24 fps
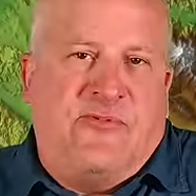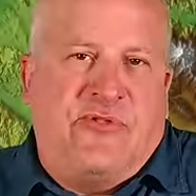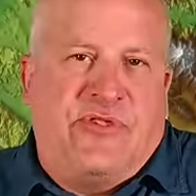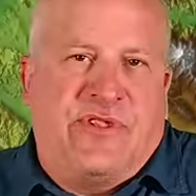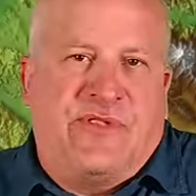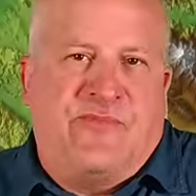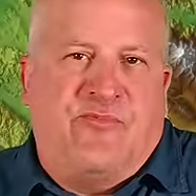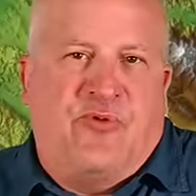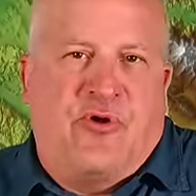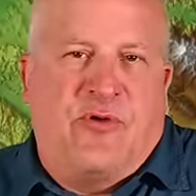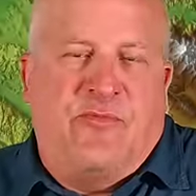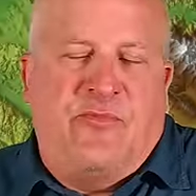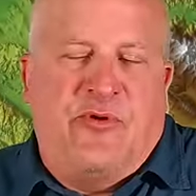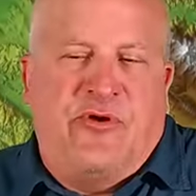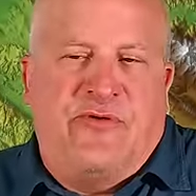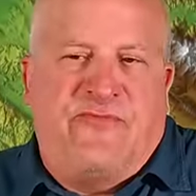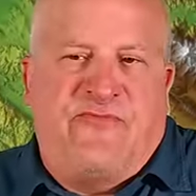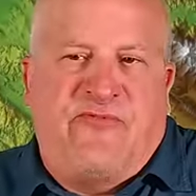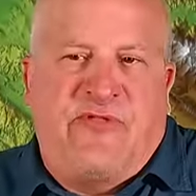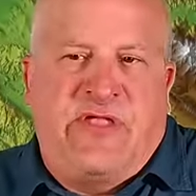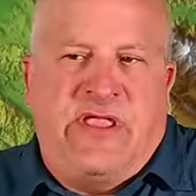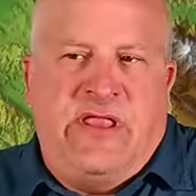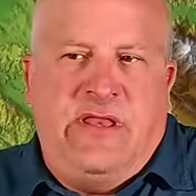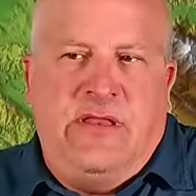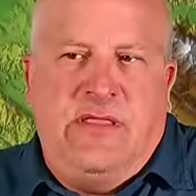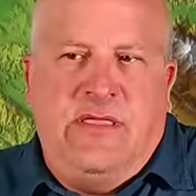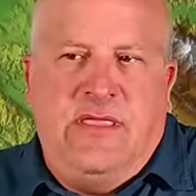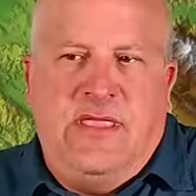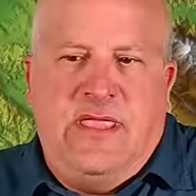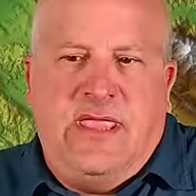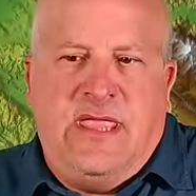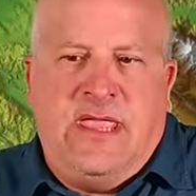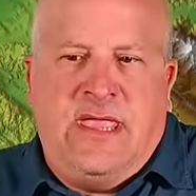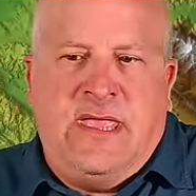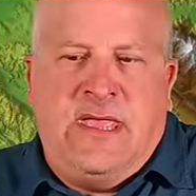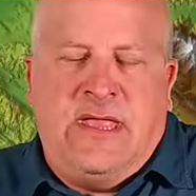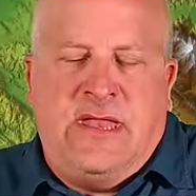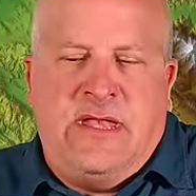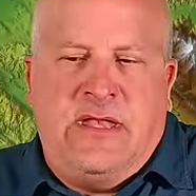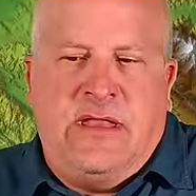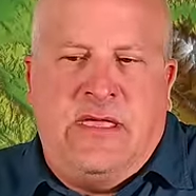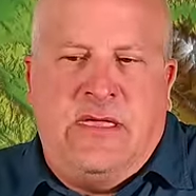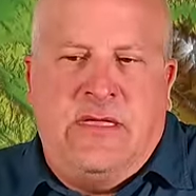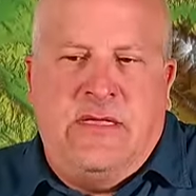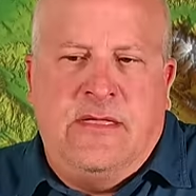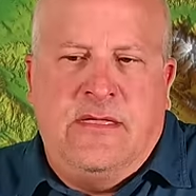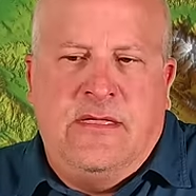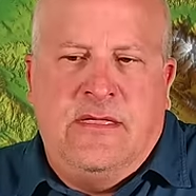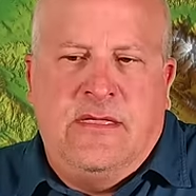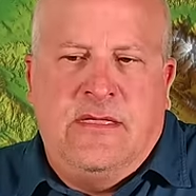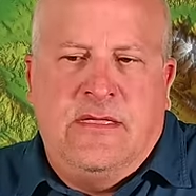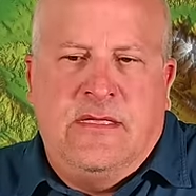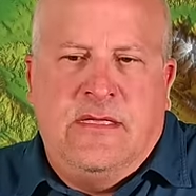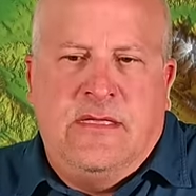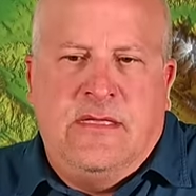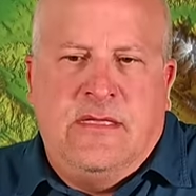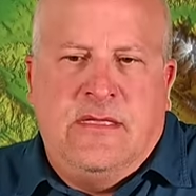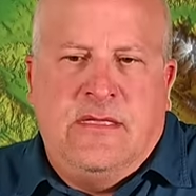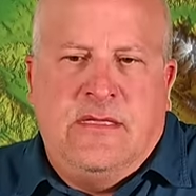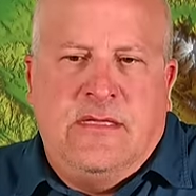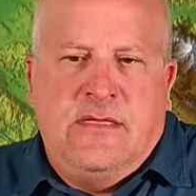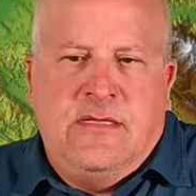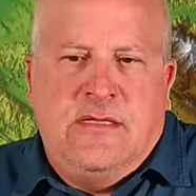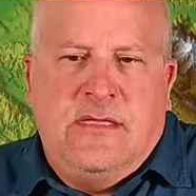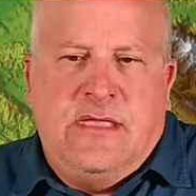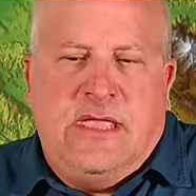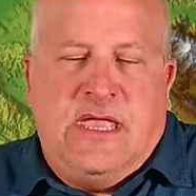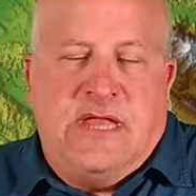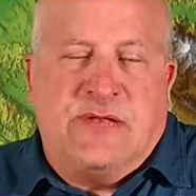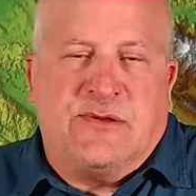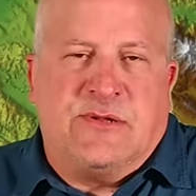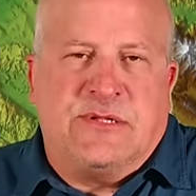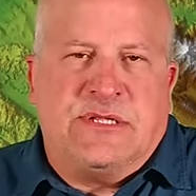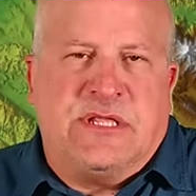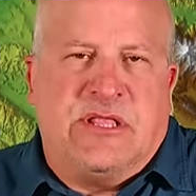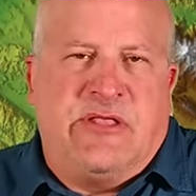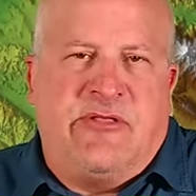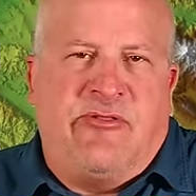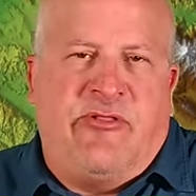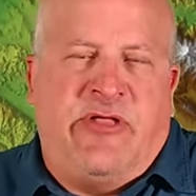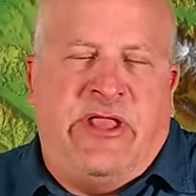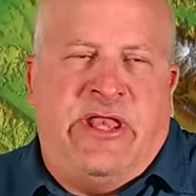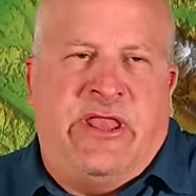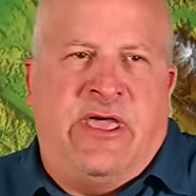for the sport boat fleet. And interestingly